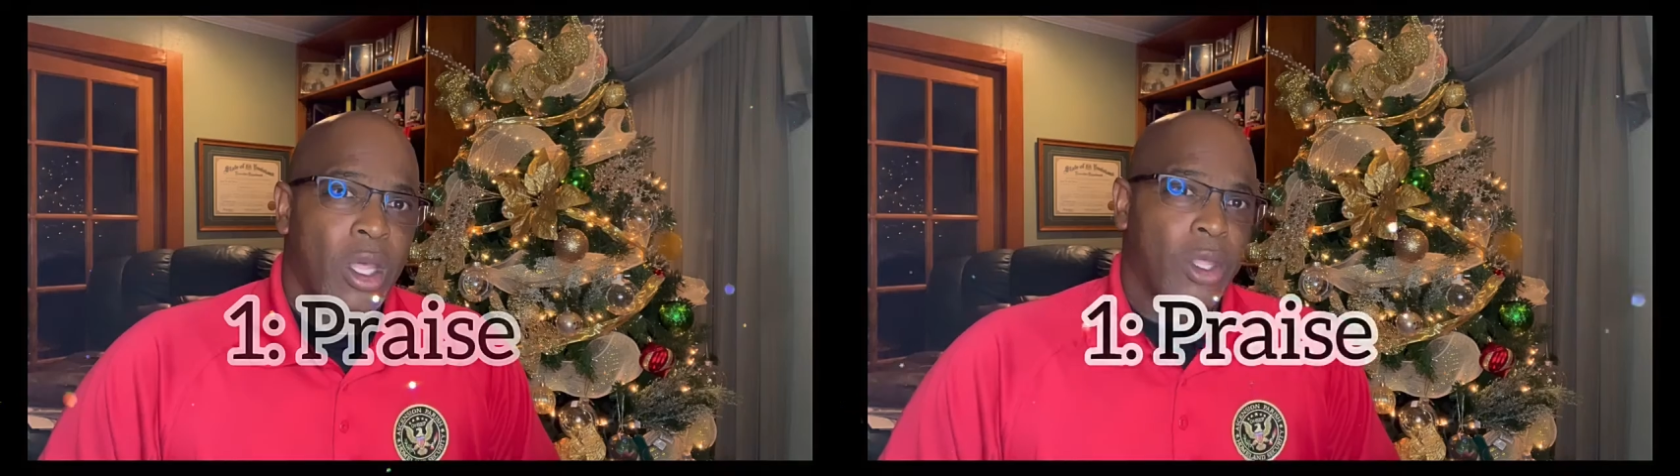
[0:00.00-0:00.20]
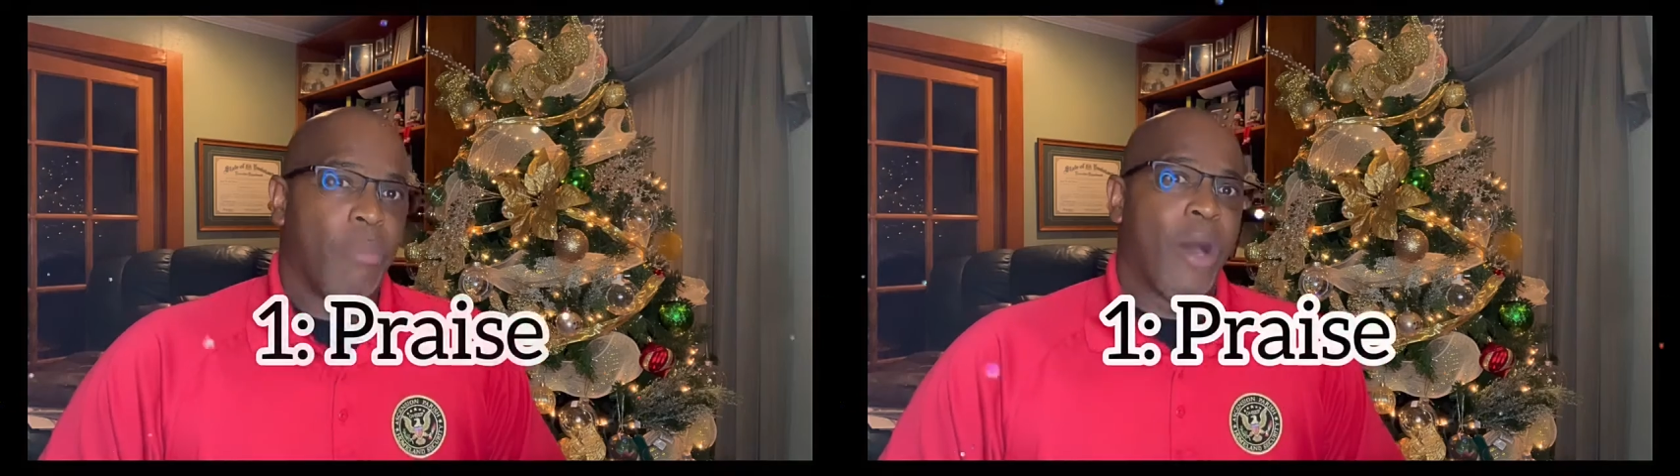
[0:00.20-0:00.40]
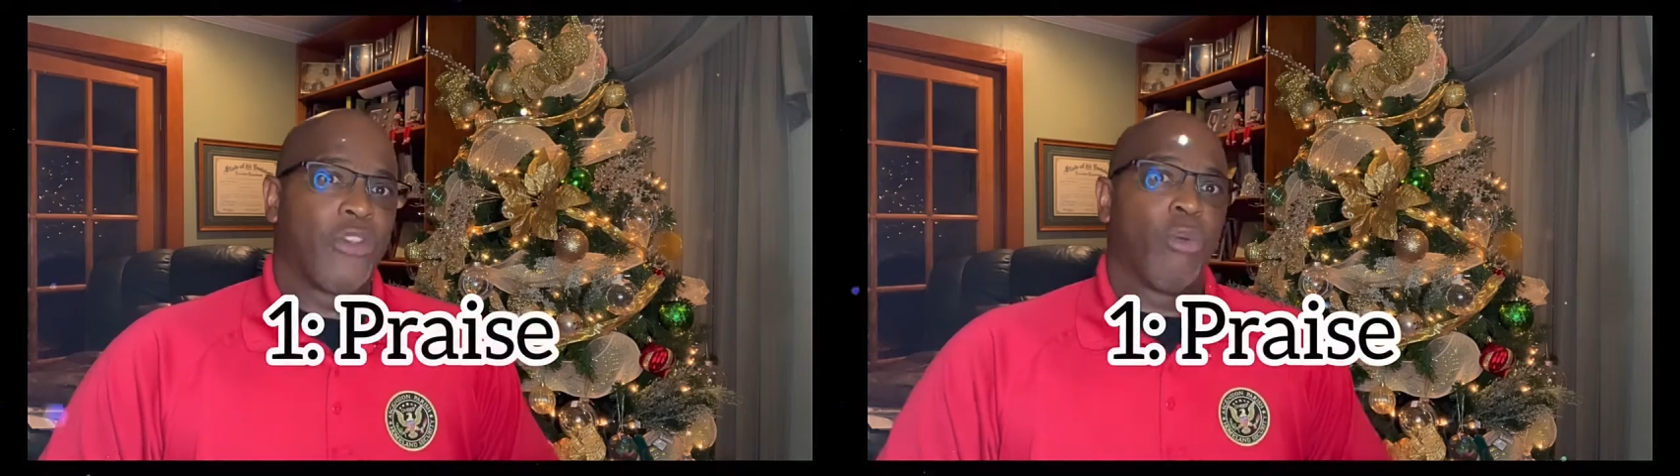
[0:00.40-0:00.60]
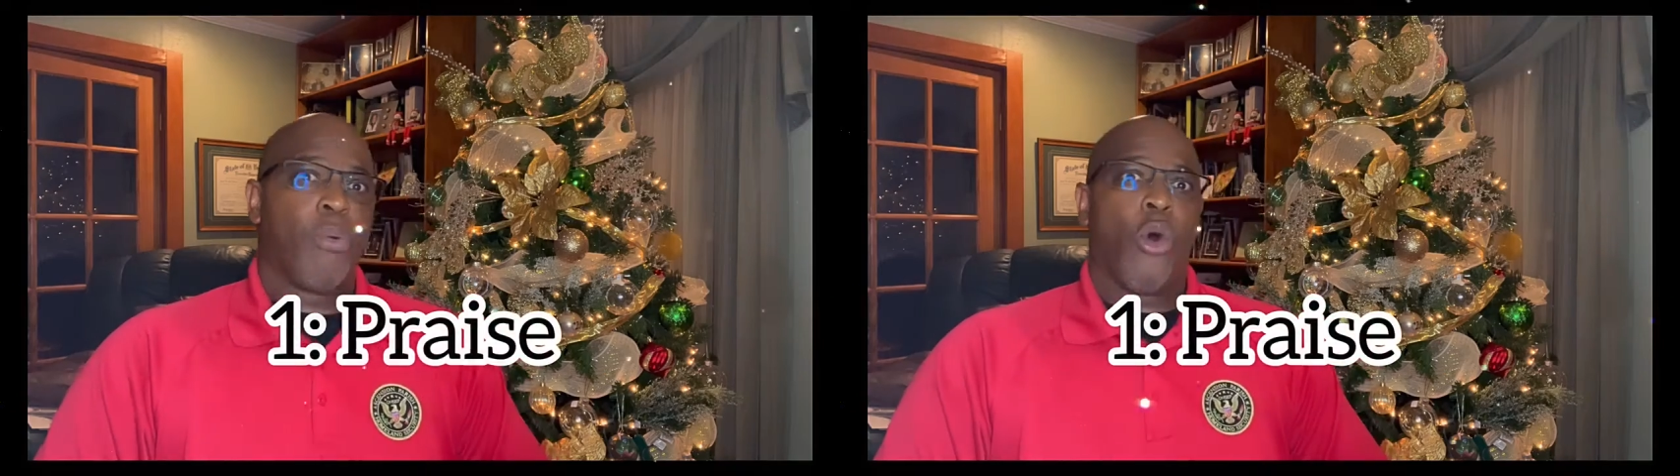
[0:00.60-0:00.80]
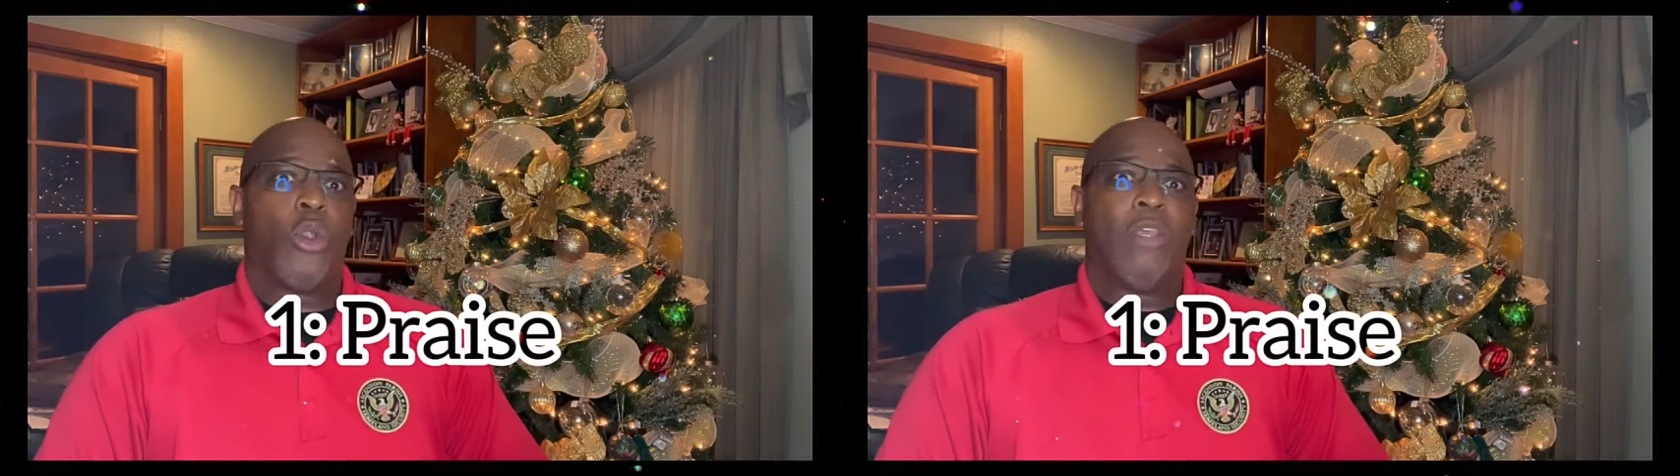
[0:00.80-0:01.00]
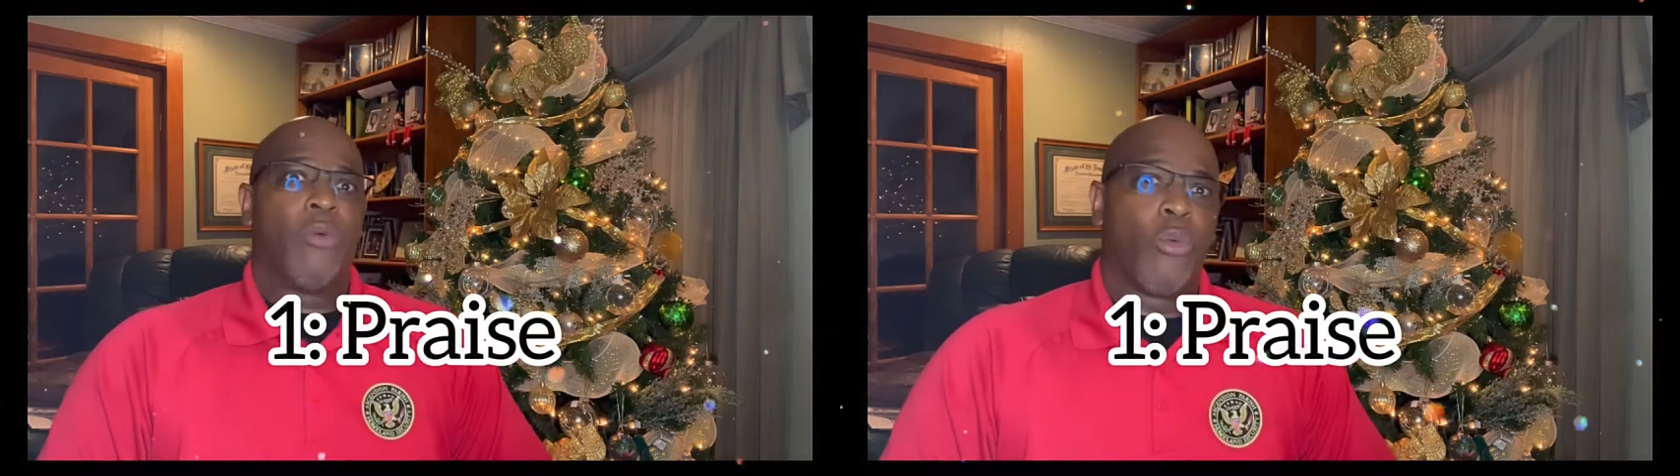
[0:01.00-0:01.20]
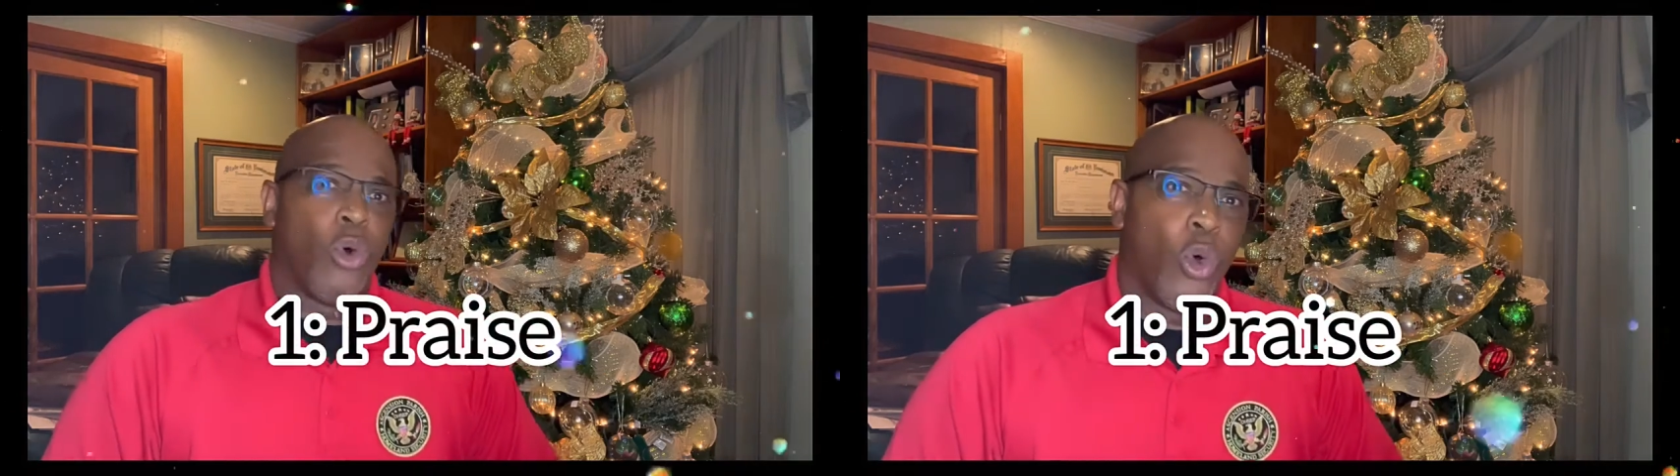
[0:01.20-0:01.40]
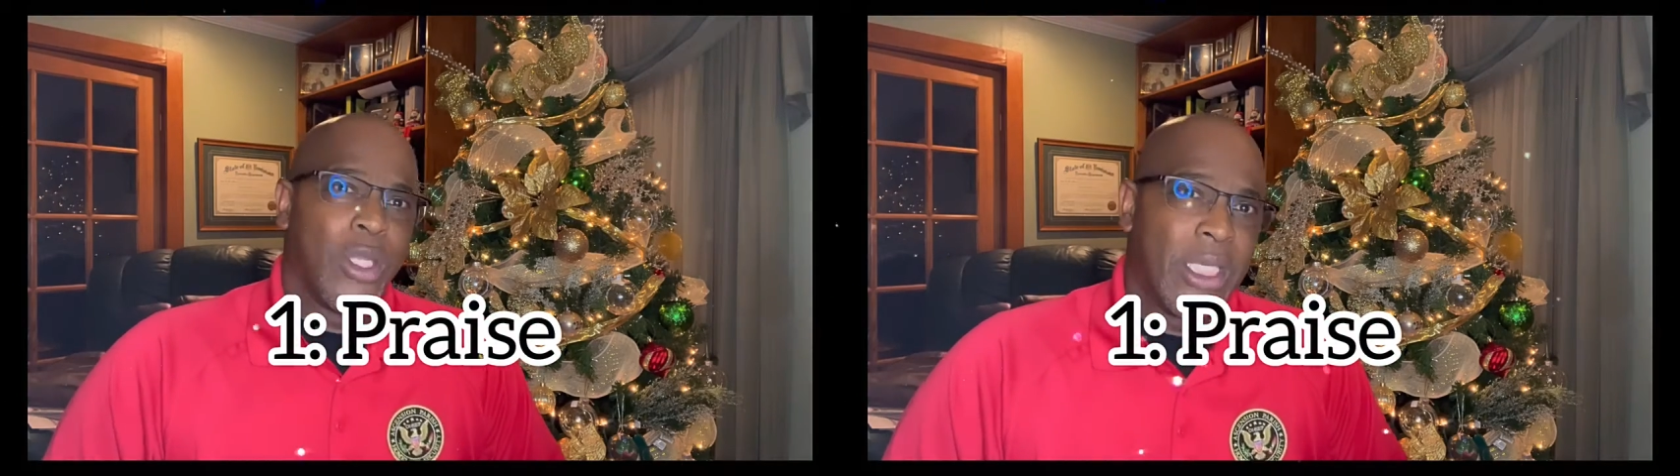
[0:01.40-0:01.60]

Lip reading: The Apostle Paul even wrote,